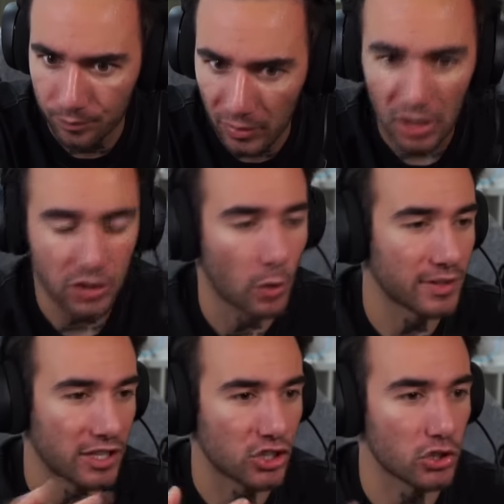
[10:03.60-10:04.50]
You know what
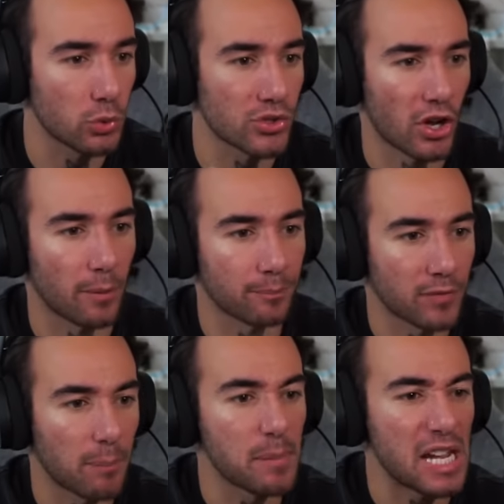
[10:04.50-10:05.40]
they should use? Um,
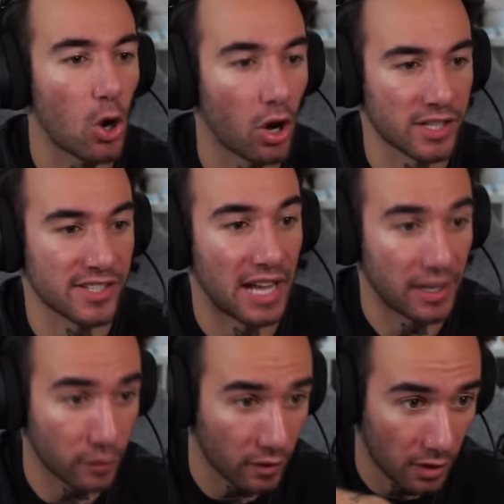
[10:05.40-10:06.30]
Mihawk's
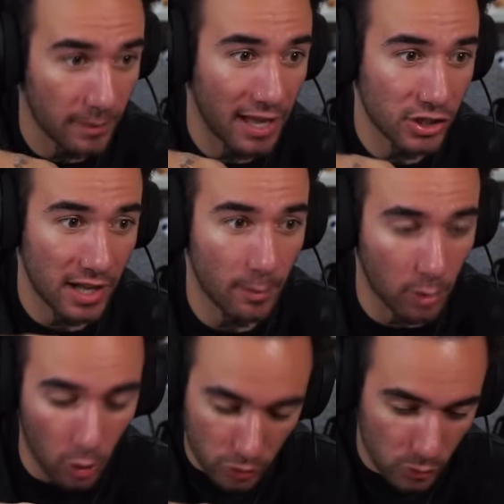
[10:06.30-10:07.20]
knife. Imagine that,
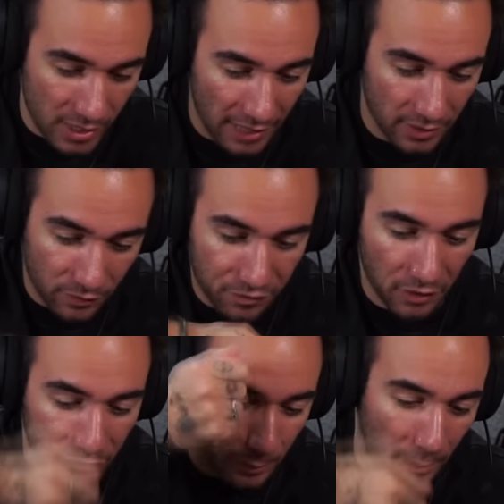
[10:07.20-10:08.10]
bro. Use that to, the
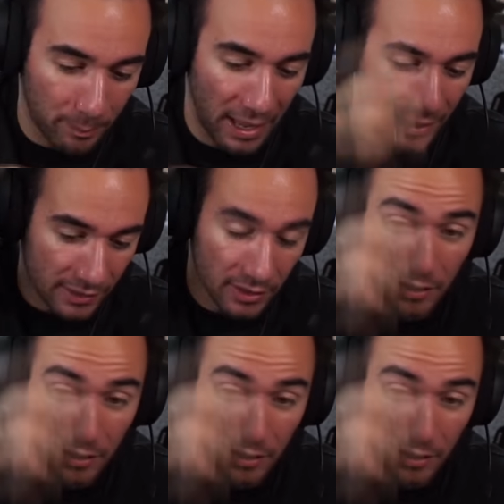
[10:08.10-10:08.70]
flip of patty.